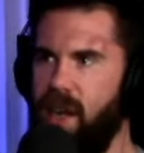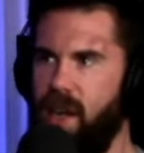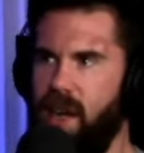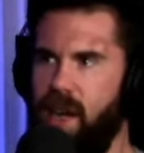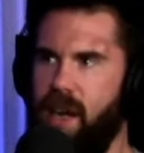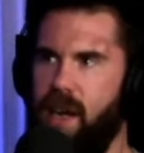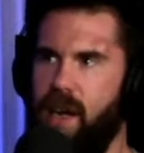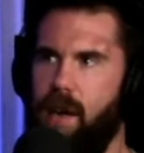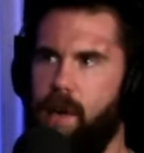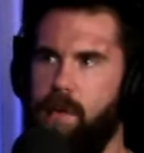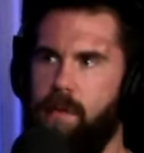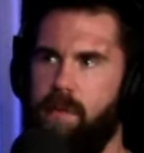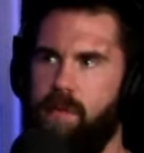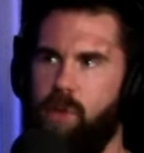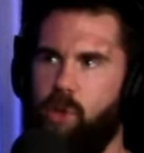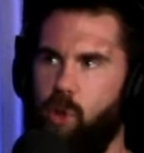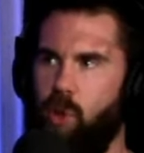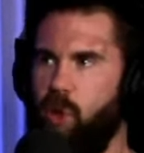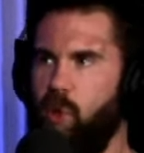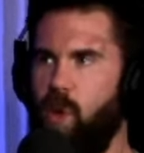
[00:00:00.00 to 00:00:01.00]
um,
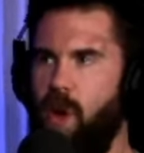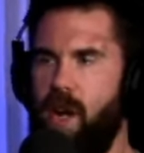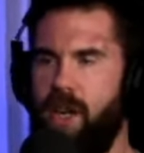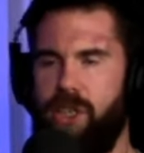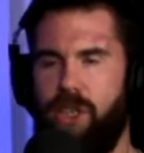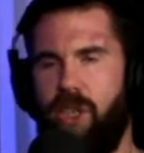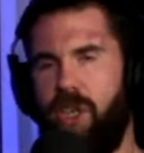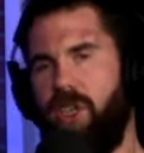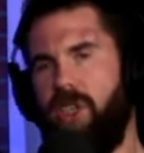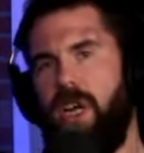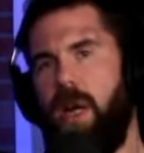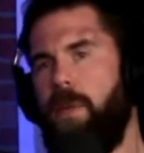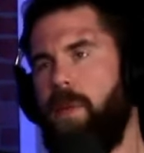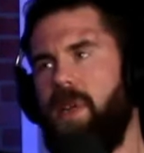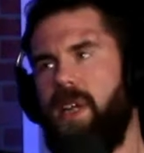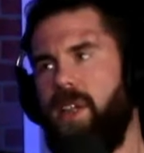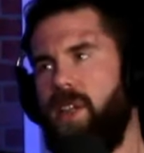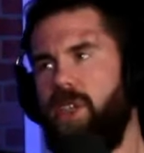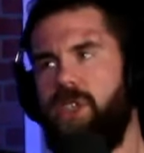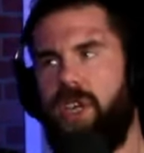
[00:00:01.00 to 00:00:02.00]
George Washington
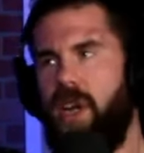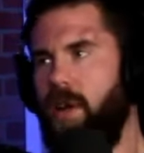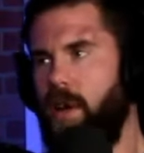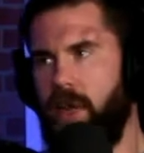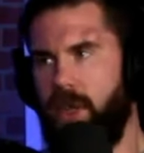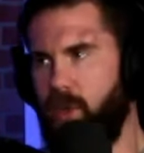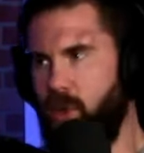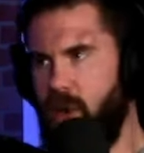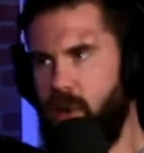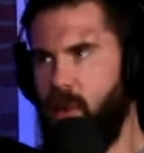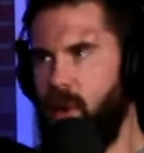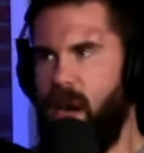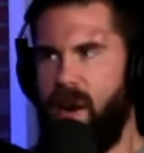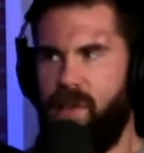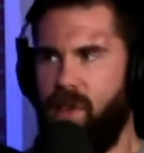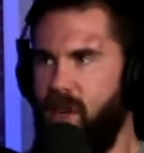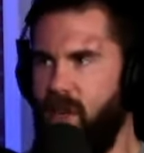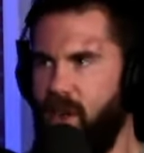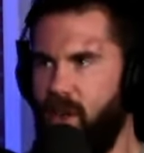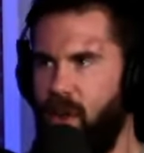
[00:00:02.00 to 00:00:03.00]
chopping down the cherry tree
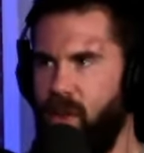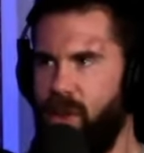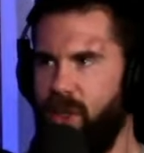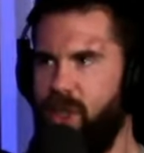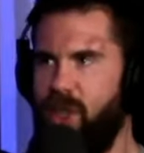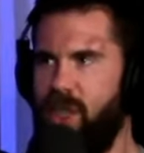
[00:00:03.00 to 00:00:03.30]
whatever you know all this yeah.